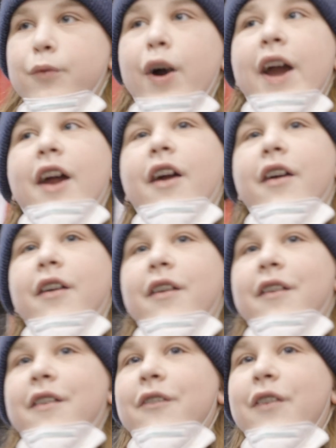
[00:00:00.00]

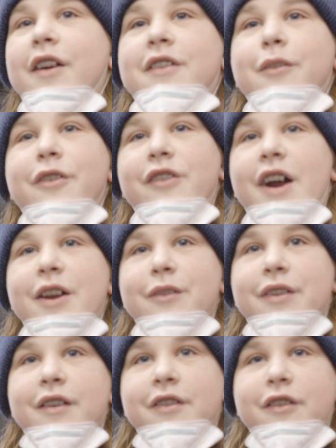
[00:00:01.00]
Wait, is someone
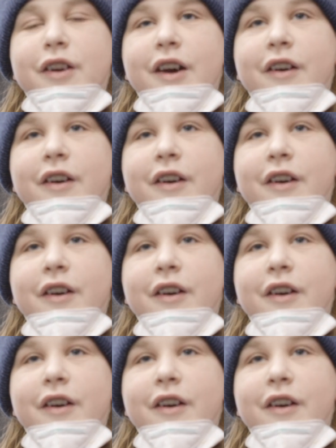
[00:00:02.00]
riding with us or